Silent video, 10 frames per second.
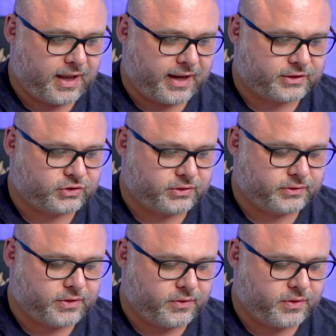actually
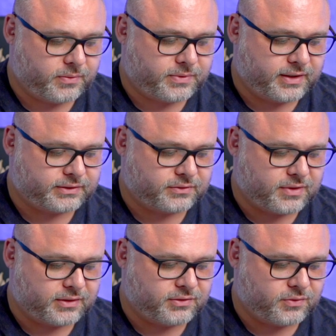load up, takes it
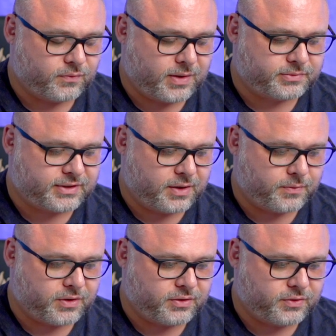right to the website.
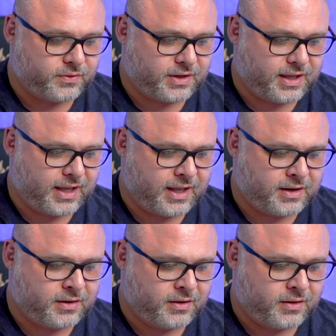We're gonna do it
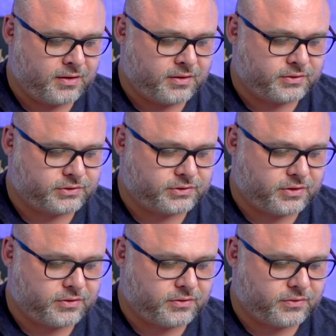again.
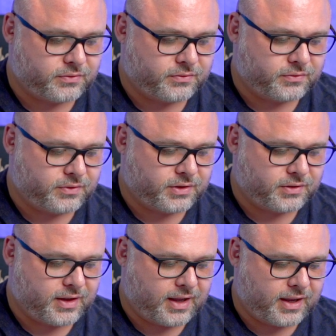So look
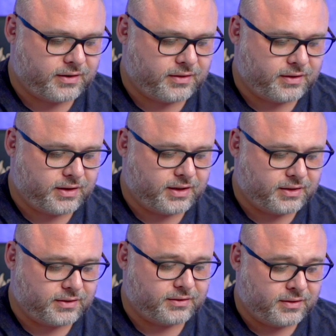at that. It
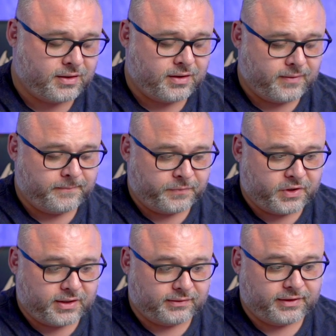
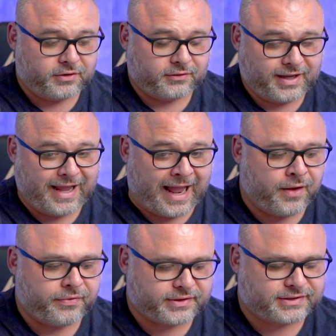can literally
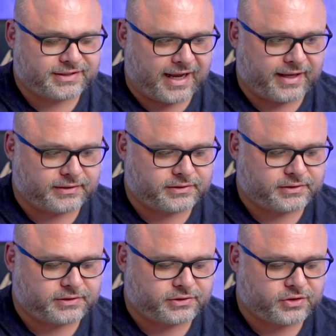count the seconds.
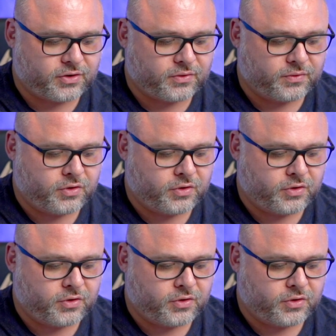So